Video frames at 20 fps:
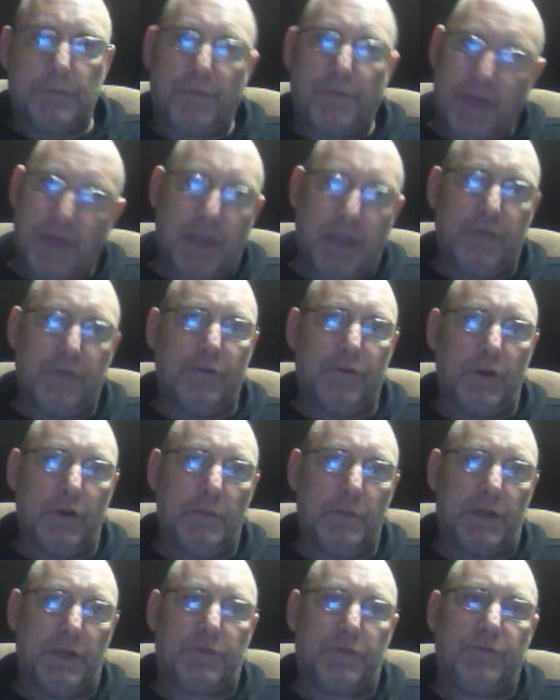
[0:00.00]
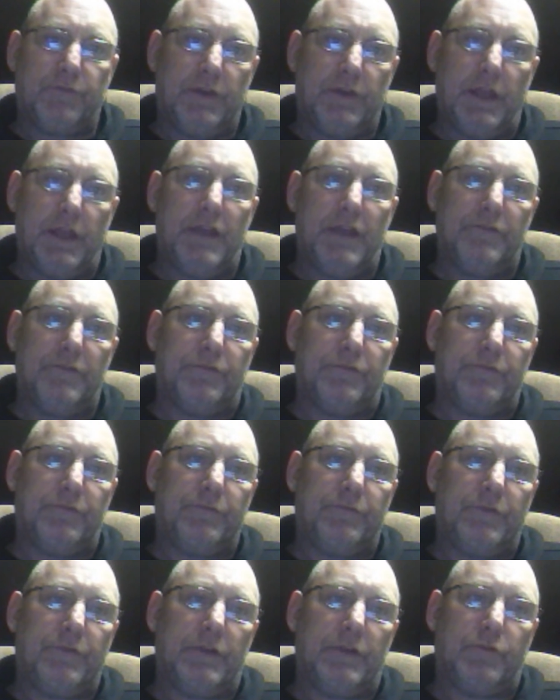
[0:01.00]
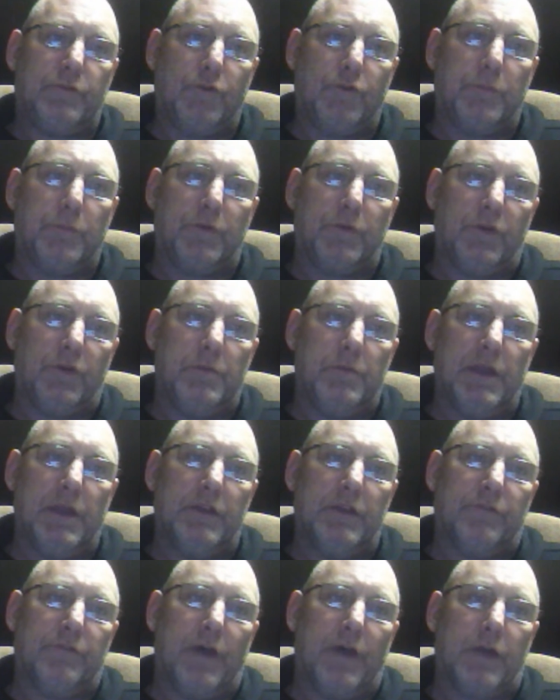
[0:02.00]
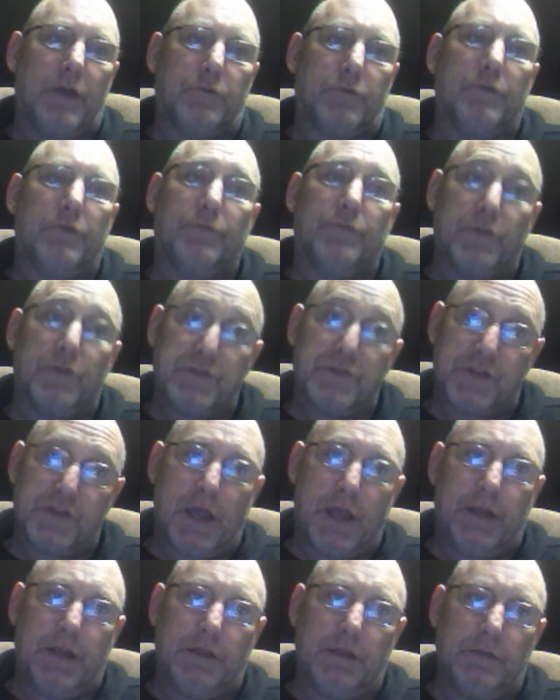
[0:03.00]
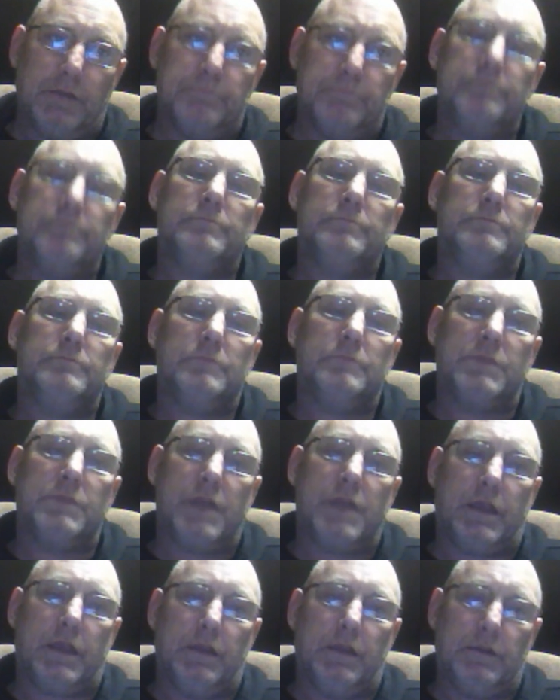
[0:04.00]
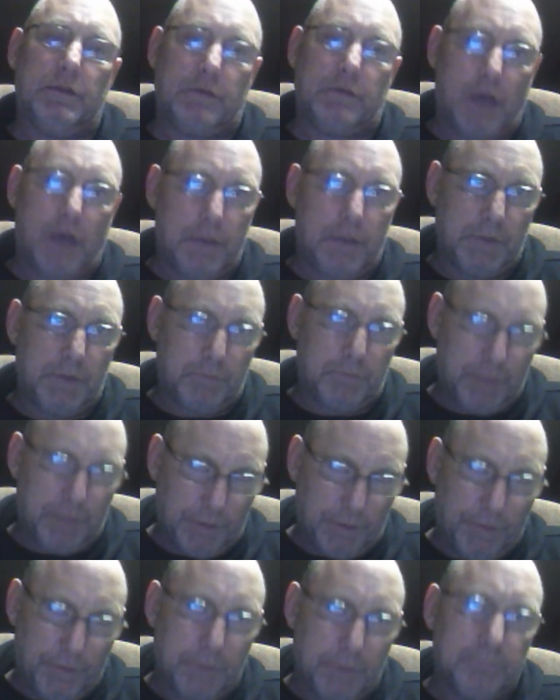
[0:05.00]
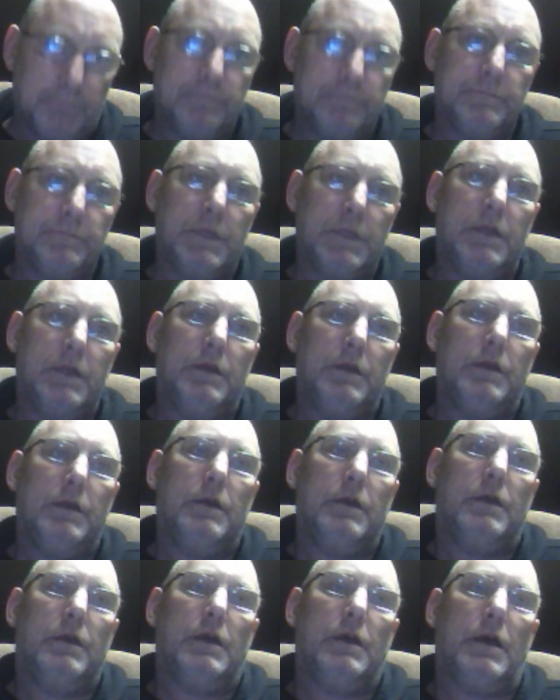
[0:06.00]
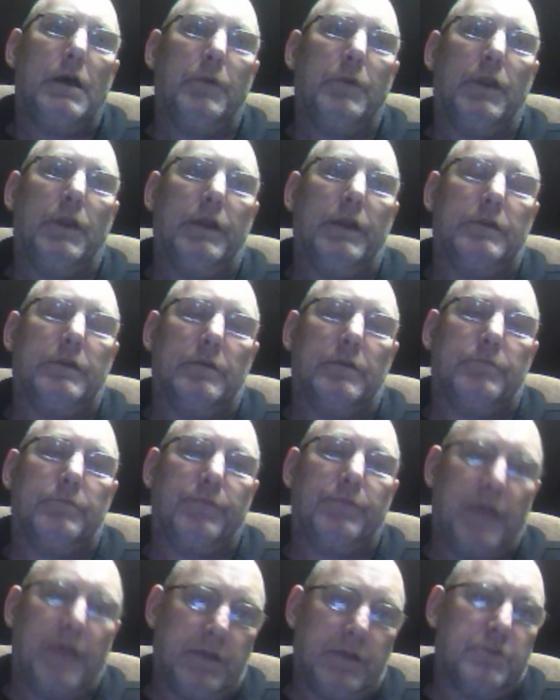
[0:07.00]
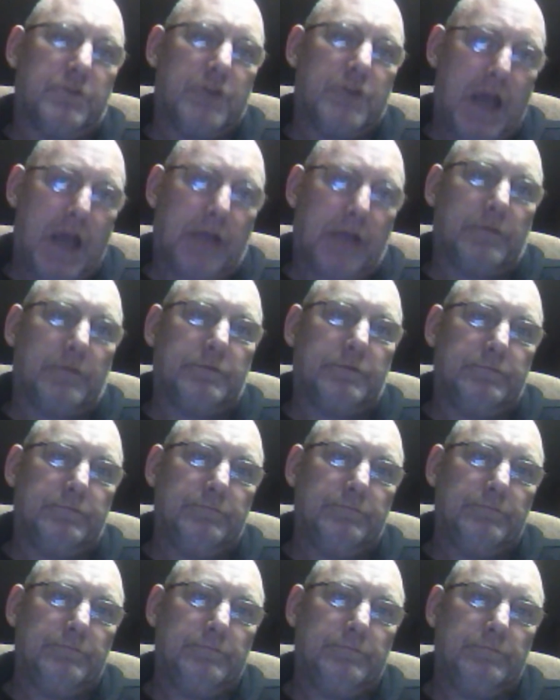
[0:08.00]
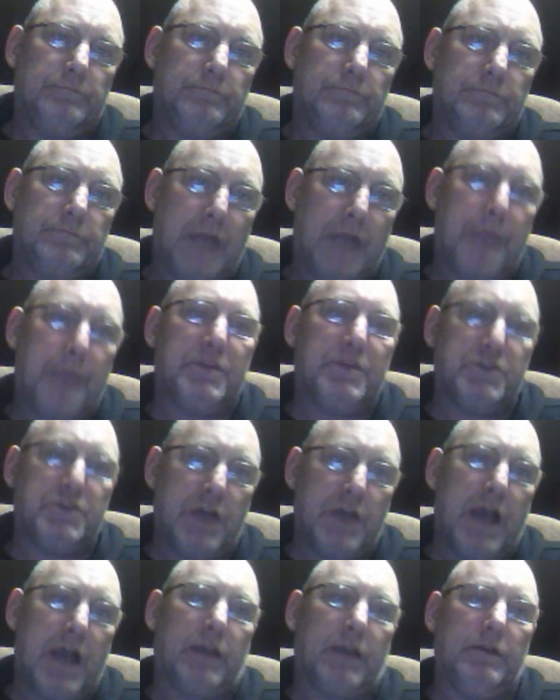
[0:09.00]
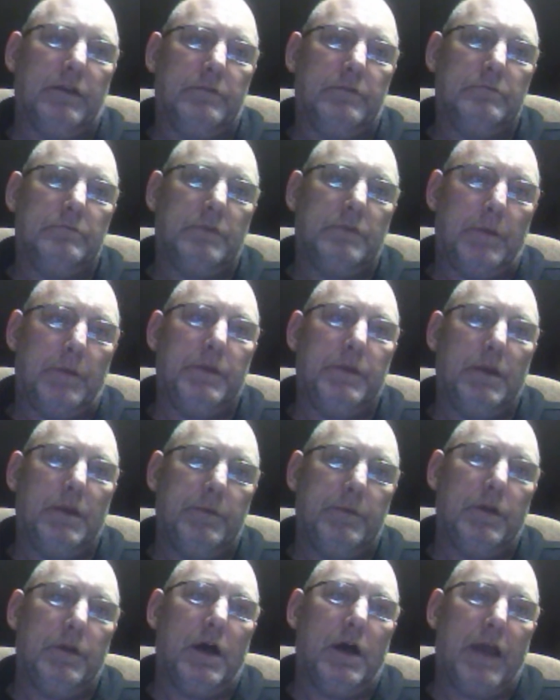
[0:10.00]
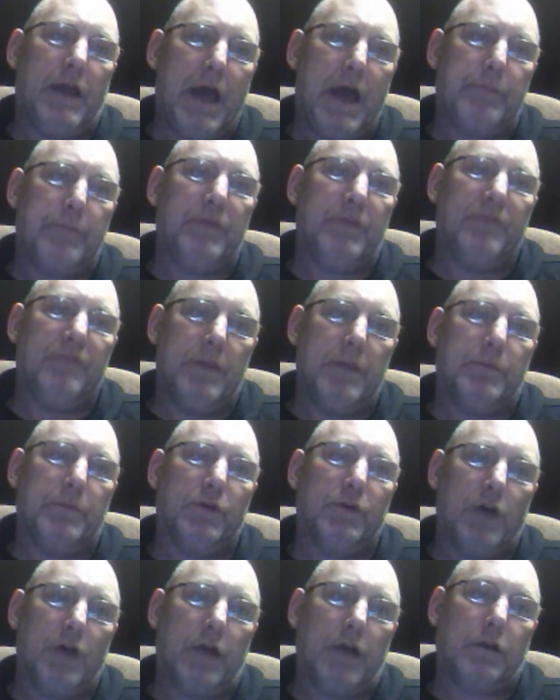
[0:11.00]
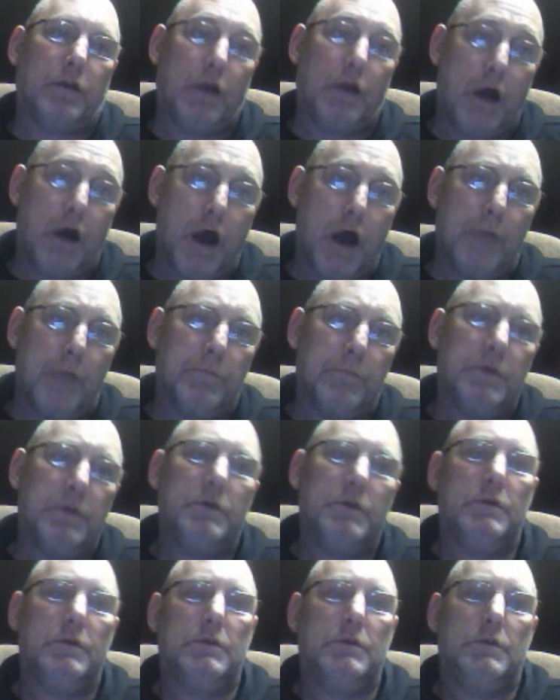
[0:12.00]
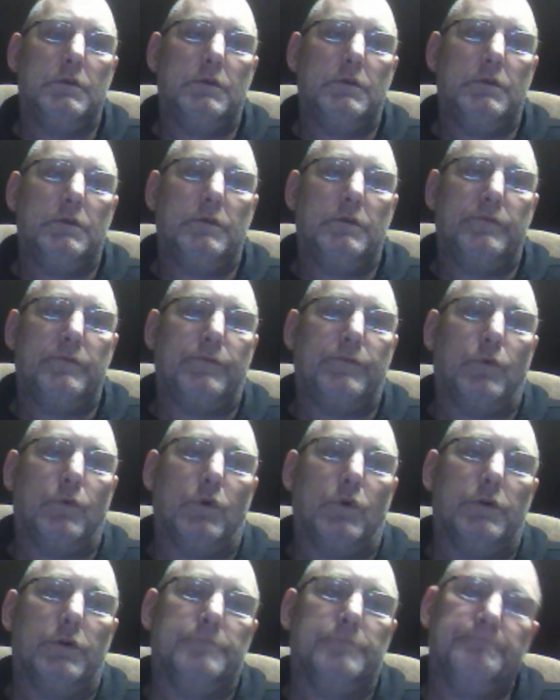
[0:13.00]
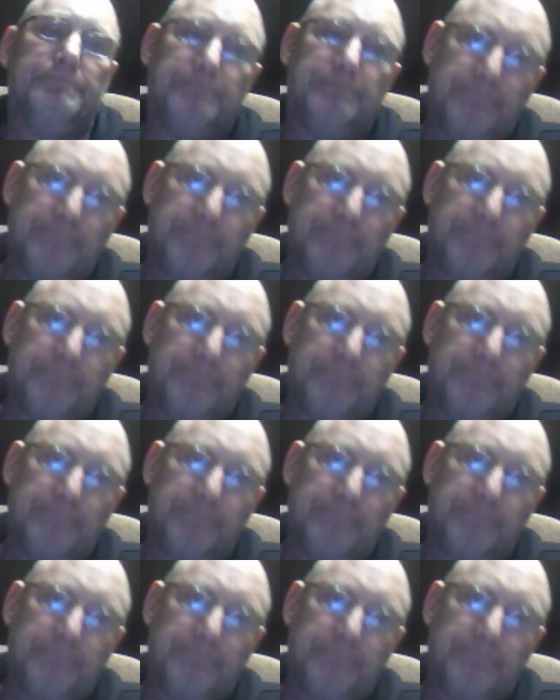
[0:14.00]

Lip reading: Thank you very much, Dave, at Super T Manufacturing, for designing them, taking the time to build them. I would like to thank Jack, Happy Jack at www.happyvapor.com, for